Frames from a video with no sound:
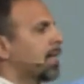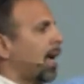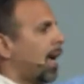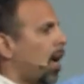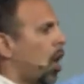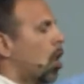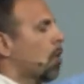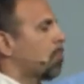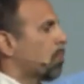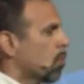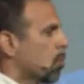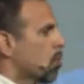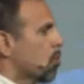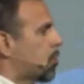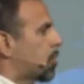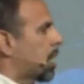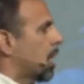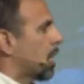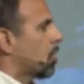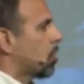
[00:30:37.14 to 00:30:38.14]
to help
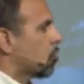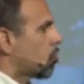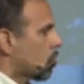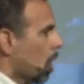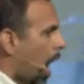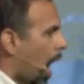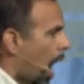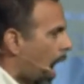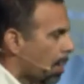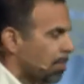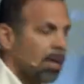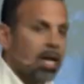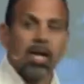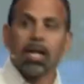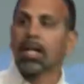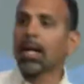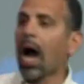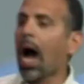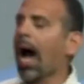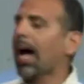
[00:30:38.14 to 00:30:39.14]
Ruth get a job.
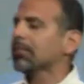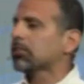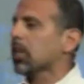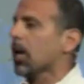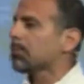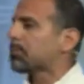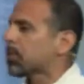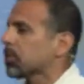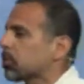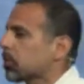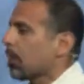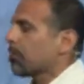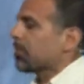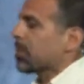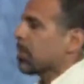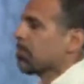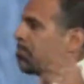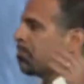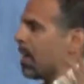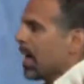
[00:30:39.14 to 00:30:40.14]
God's up to
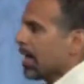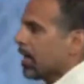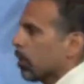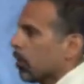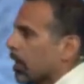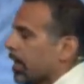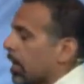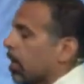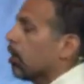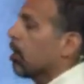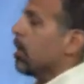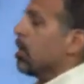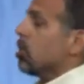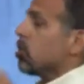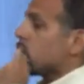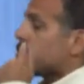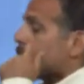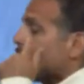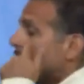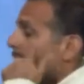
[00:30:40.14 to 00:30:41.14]
something bigger here.
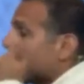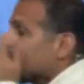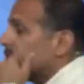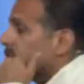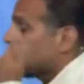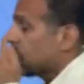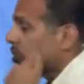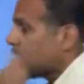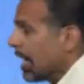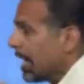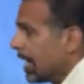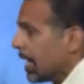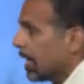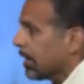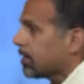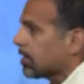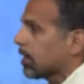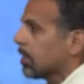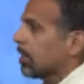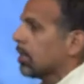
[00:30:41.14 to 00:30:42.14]
She can see
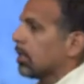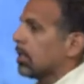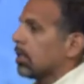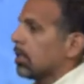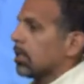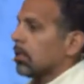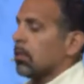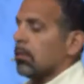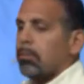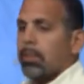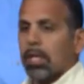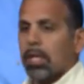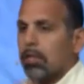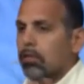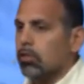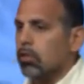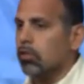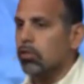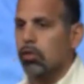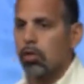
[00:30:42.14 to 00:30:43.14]
it
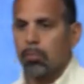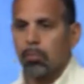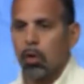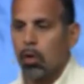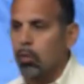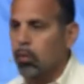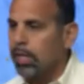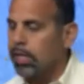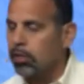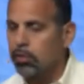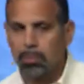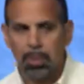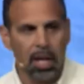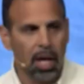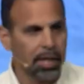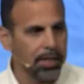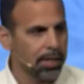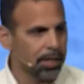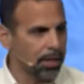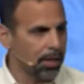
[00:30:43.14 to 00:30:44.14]
because there's no more weeds
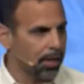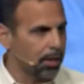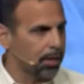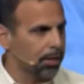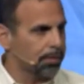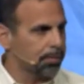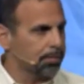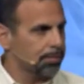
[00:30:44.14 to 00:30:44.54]
blinding her.